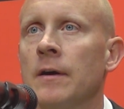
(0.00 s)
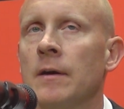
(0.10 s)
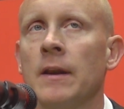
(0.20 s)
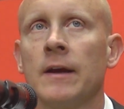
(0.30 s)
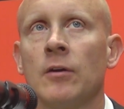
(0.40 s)

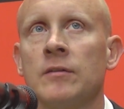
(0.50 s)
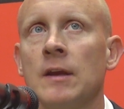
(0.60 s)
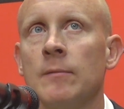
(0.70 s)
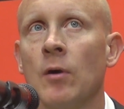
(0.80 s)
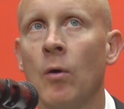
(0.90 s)
I'd like our
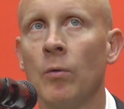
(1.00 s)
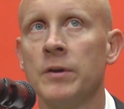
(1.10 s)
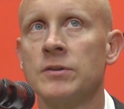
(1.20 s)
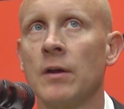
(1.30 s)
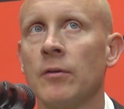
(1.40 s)
team to hold
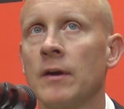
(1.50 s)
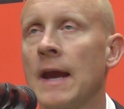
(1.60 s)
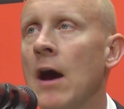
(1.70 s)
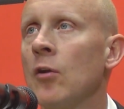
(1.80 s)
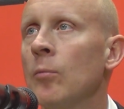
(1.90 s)
each other
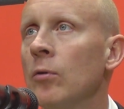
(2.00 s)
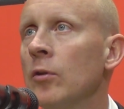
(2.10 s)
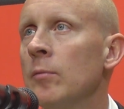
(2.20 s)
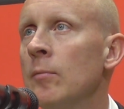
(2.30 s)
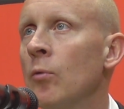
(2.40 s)
accountable a
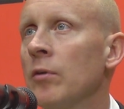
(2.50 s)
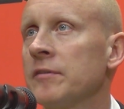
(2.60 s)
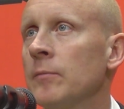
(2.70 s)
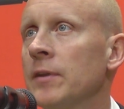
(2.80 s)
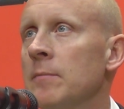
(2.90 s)
little bit more.
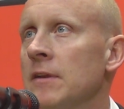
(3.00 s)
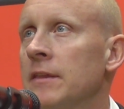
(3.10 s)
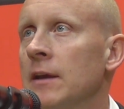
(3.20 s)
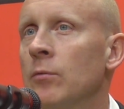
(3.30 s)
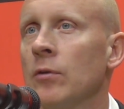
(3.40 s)
Sometimes I
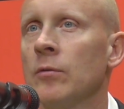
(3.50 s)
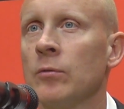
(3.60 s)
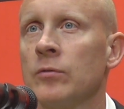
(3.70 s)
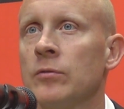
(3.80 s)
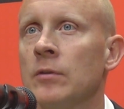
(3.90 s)
think we're
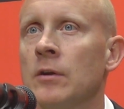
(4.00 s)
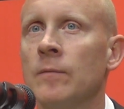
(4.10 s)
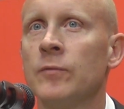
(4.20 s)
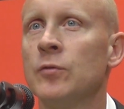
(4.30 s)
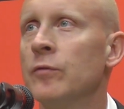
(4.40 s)

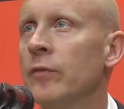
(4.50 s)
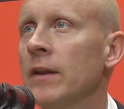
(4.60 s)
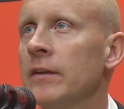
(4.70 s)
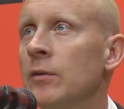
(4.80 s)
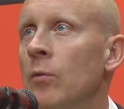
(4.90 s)
too
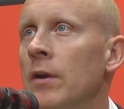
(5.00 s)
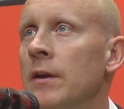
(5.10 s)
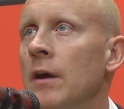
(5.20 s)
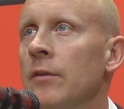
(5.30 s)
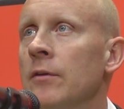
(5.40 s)
friendly to one
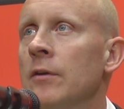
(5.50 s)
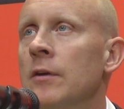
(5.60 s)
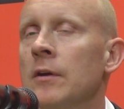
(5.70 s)
another.